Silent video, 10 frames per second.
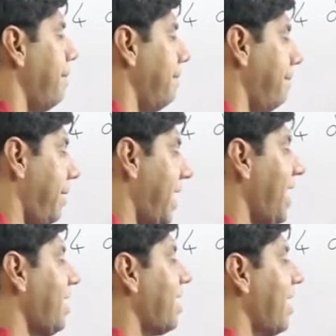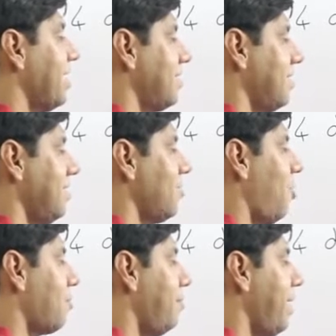break cases
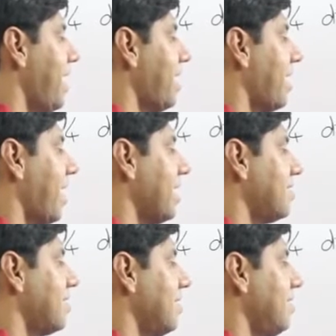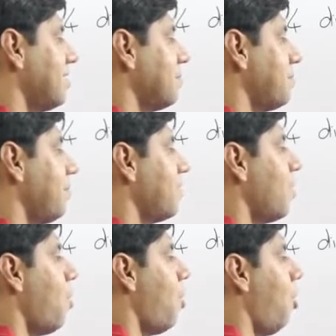or make cases
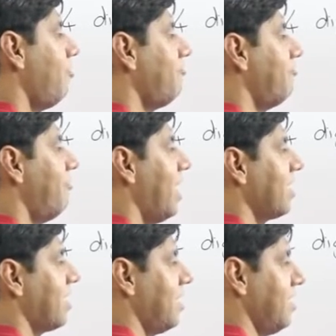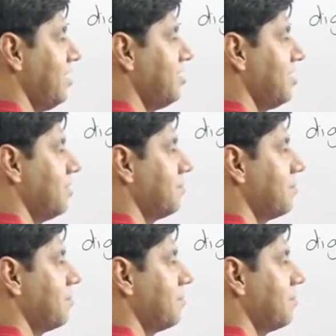of one condition.